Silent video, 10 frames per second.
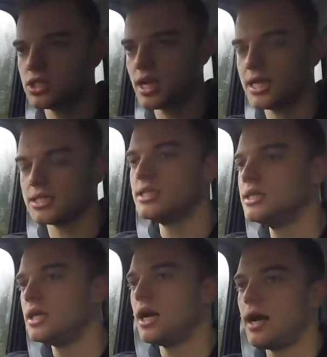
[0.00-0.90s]
She had
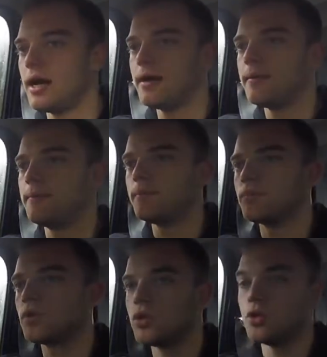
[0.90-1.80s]

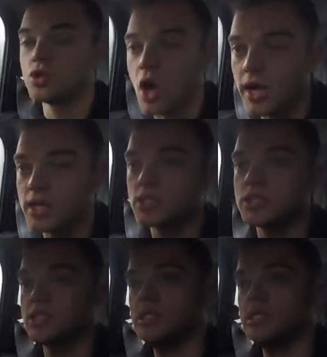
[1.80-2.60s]
new tyres,